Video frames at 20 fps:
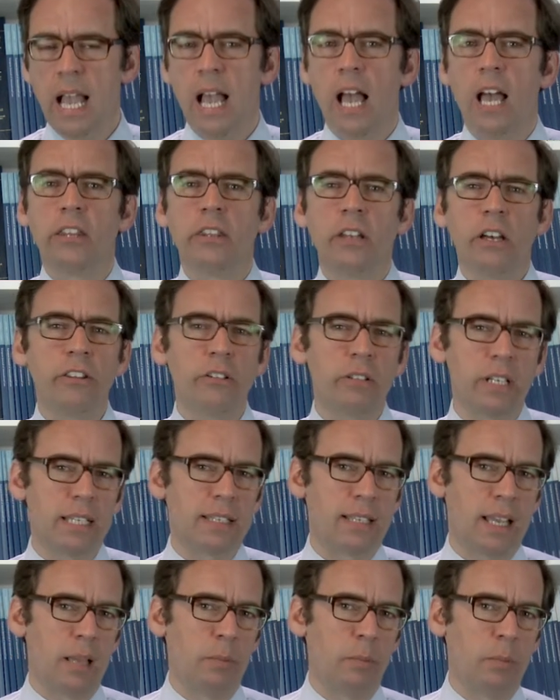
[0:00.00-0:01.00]
Another
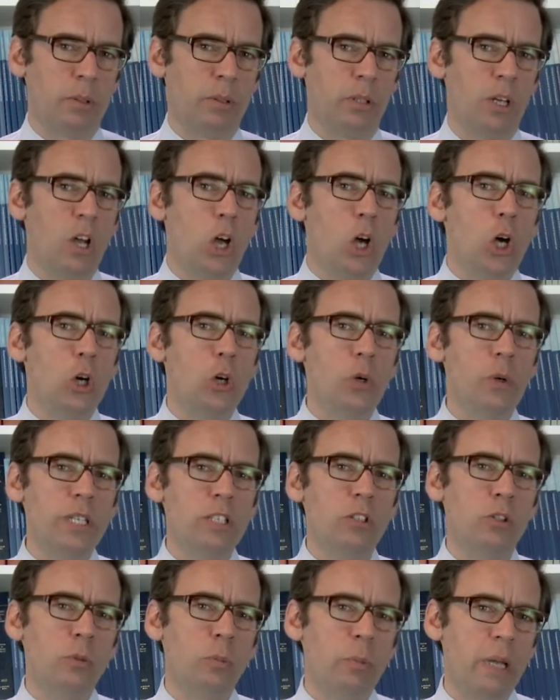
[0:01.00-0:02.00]
example, who
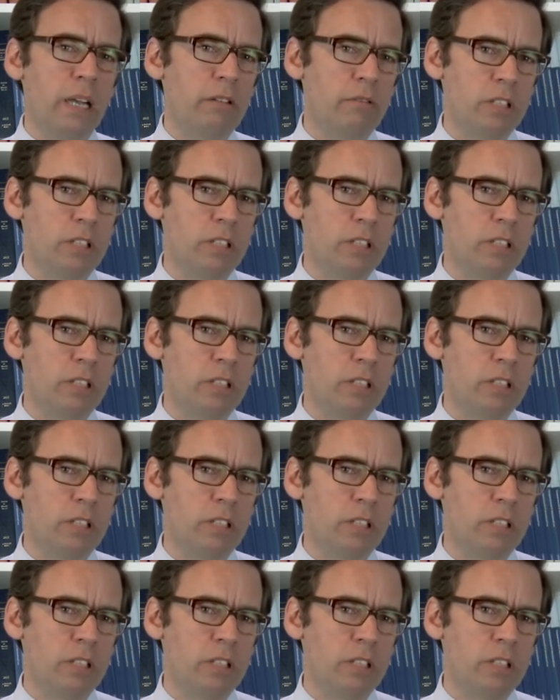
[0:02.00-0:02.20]
is to bear